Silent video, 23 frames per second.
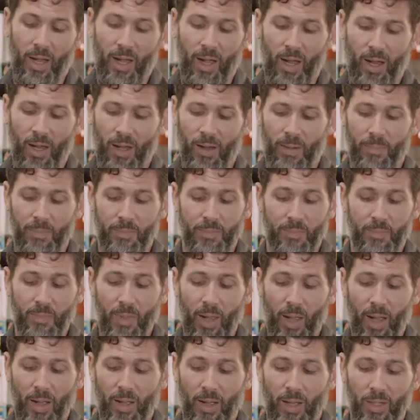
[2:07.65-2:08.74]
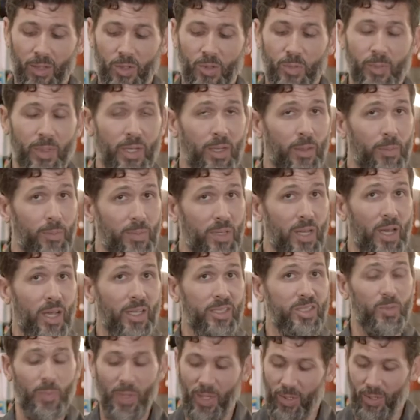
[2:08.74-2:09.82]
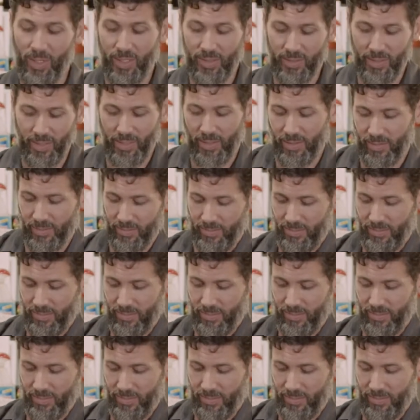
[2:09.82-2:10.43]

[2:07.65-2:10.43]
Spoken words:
aluminum nut sparingly.